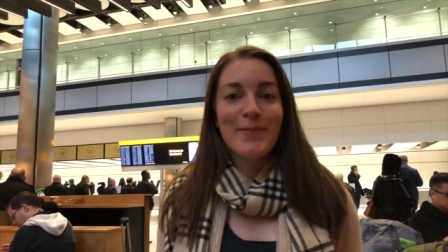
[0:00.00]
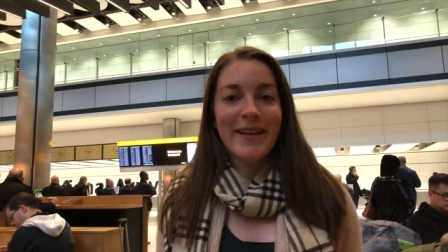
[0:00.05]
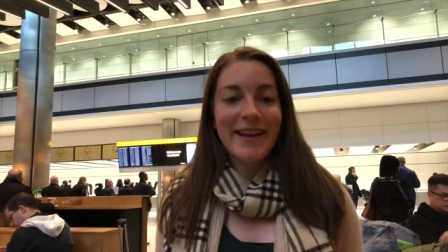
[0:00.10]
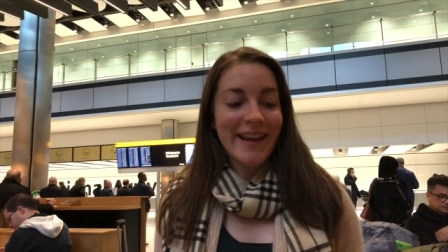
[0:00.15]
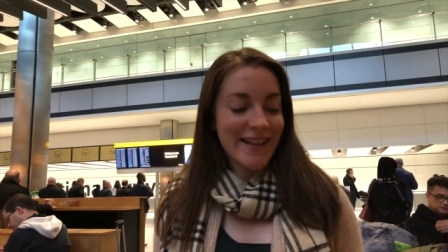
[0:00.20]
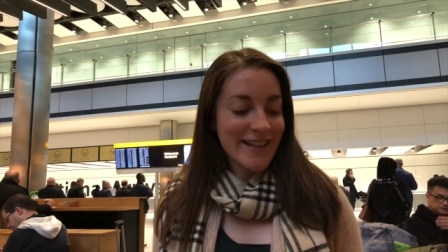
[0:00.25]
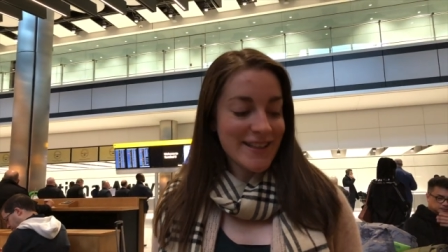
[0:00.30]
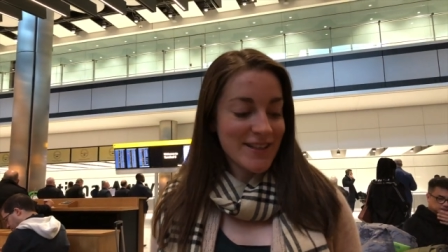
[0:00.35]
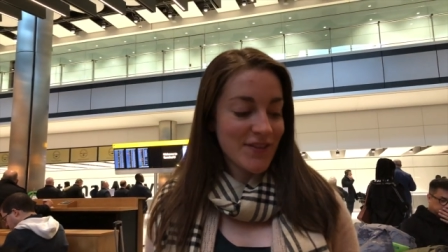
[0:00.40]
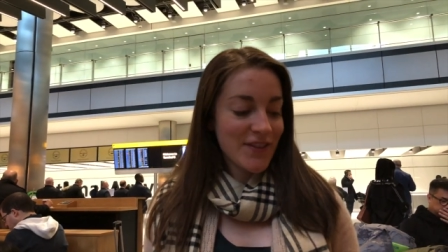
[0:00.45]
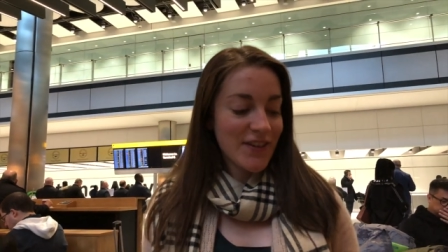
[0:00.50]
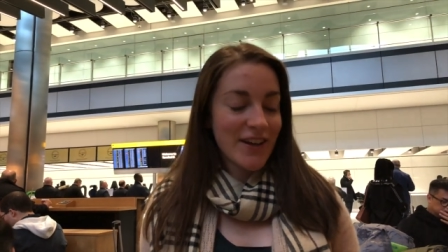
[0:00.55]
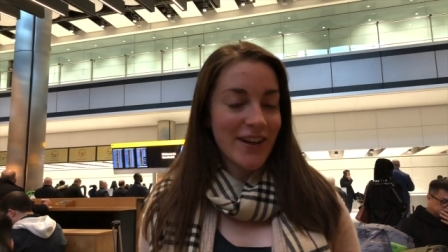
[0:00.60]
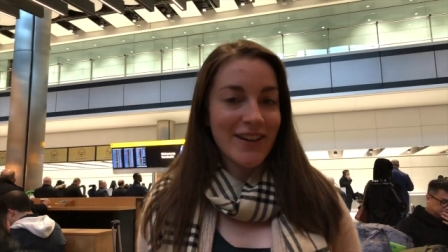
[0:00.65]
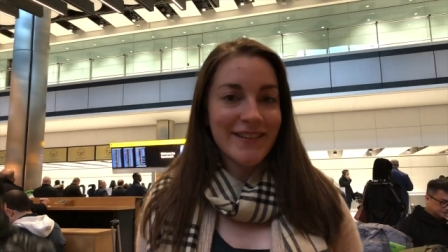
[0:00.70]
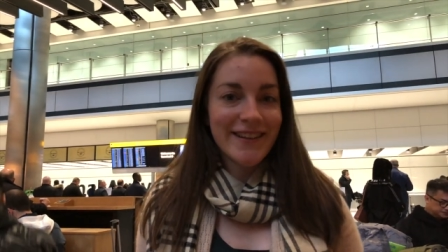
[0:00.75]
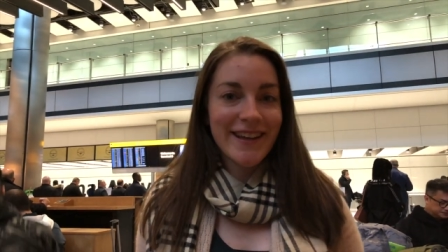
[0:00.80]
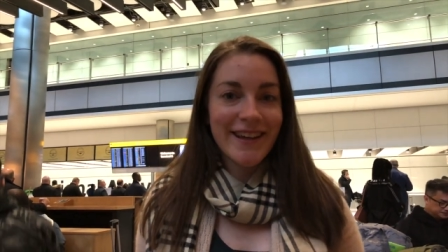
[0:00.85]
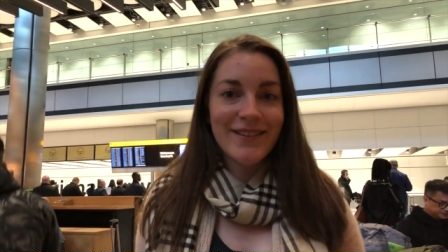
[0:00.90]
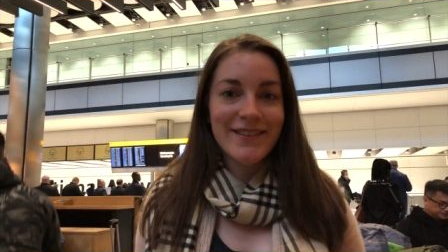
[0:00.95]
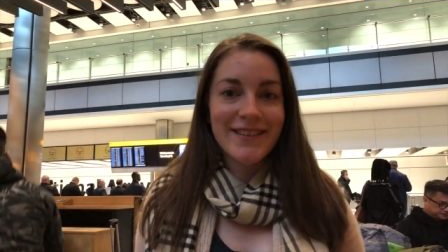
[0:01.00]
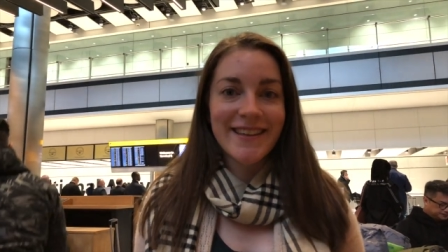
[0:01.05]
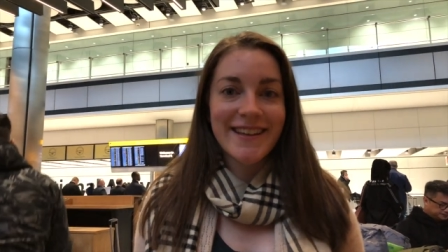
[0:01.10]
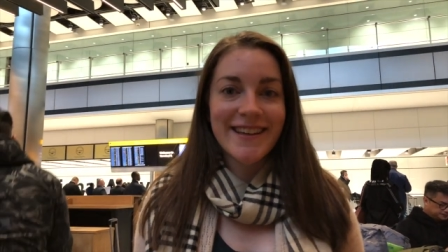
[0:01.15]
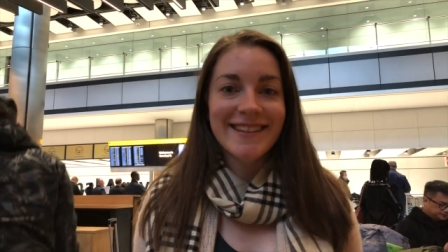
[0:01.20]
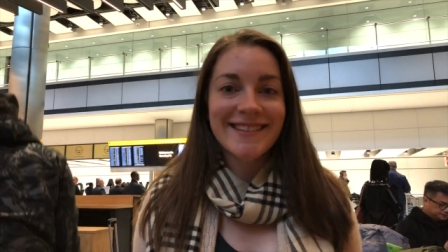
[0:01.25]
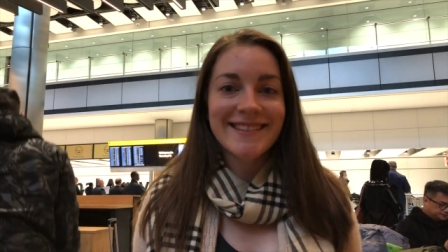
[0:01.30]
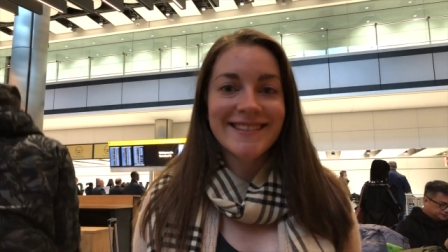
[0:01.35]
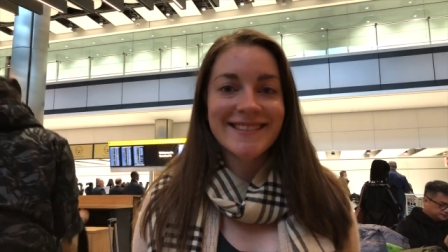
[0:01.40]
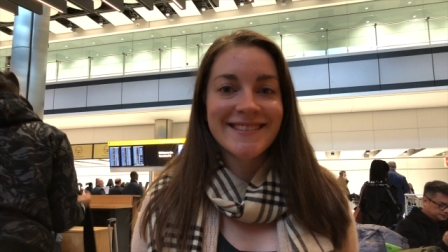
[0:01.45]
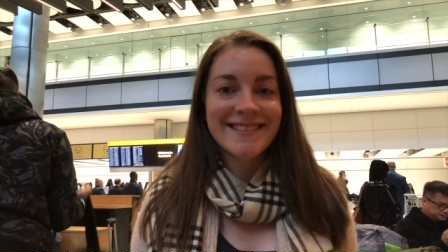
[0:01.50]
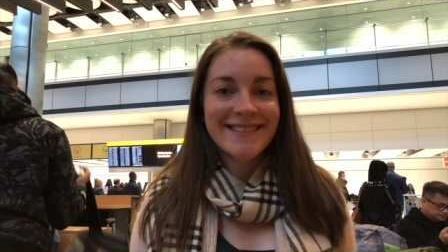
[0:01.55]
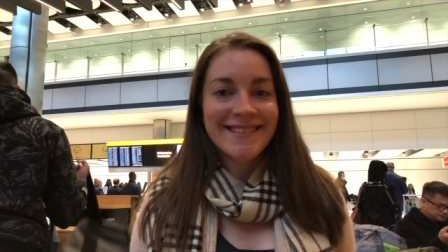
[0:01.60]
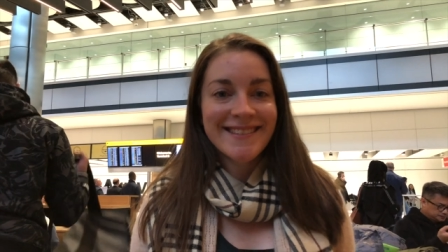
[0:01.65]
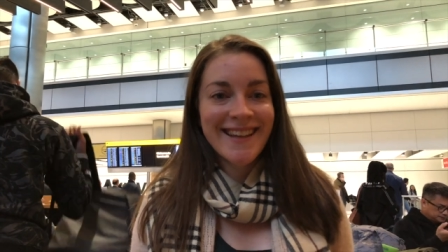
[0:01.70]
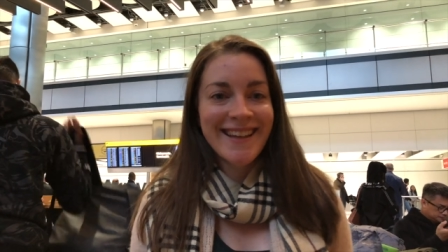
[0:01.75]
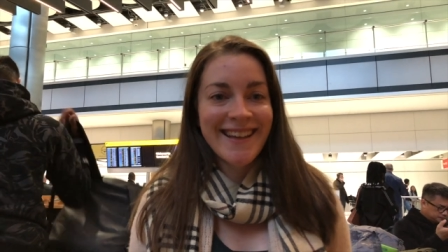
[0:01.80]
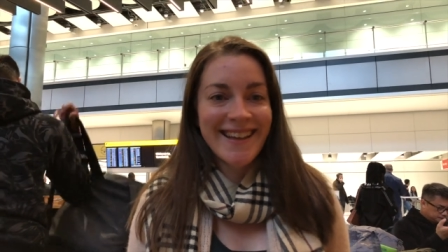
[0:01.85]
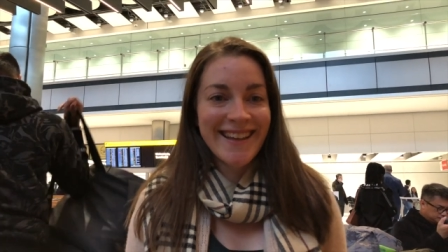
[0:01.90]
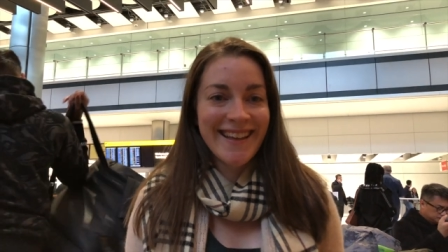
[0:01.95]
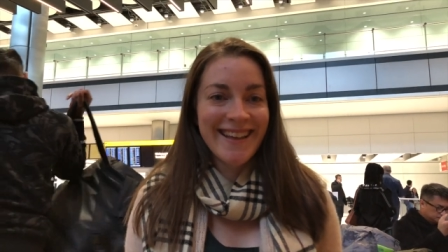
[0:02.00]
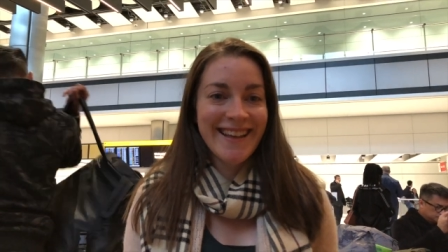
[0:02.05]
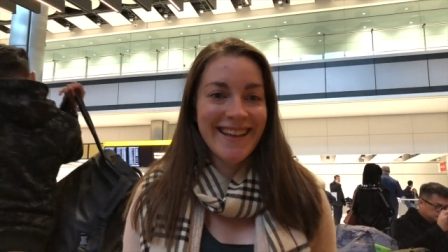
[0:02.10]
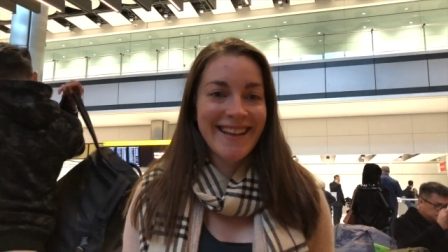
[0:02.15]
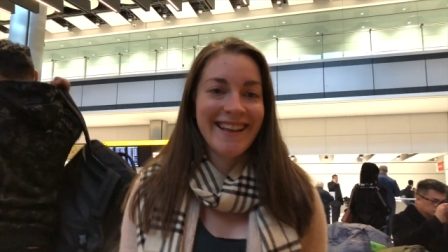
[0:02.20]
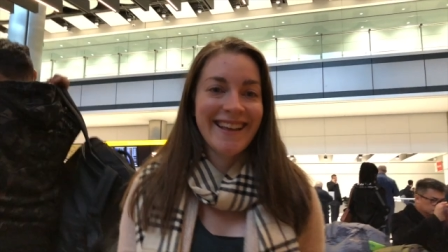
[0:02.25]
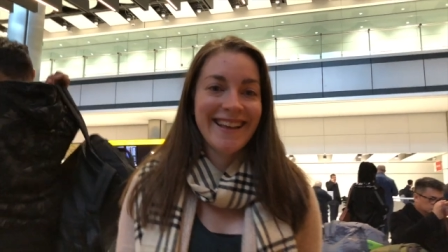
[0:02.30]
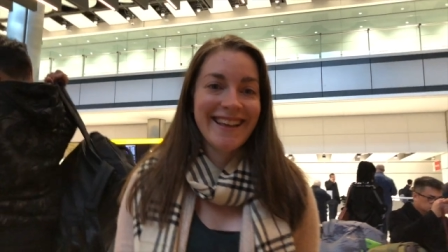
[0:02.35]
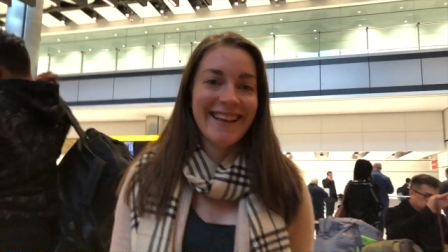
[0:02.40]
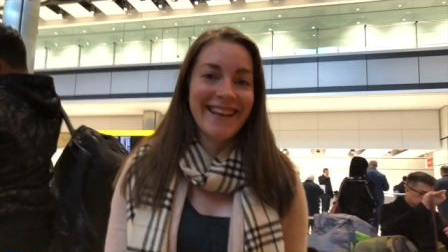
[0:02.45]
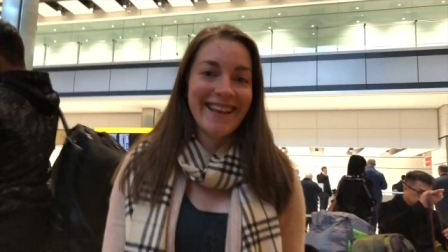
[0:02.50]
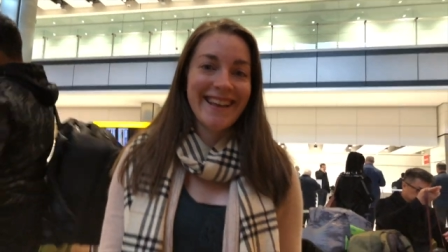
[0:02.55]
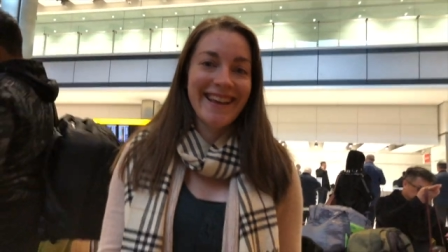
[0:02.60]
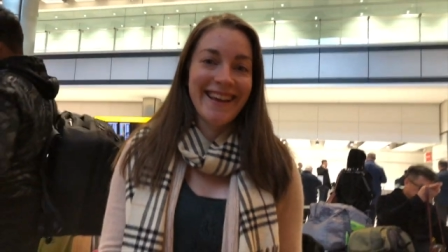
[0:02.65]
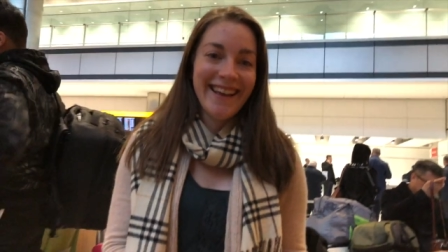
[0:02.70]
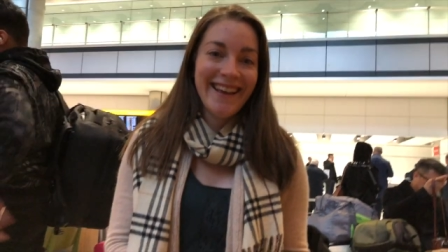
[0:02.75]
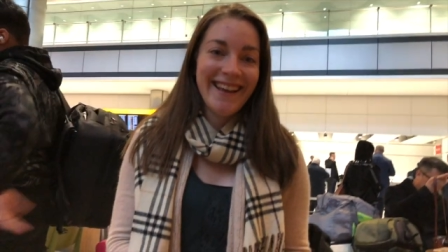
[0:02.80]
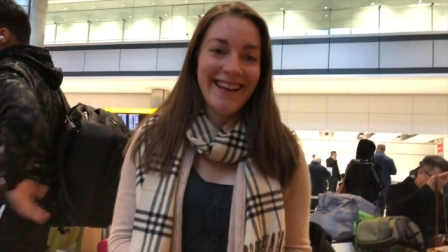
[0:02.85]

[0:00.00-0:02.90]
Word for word: been hands free all day with this.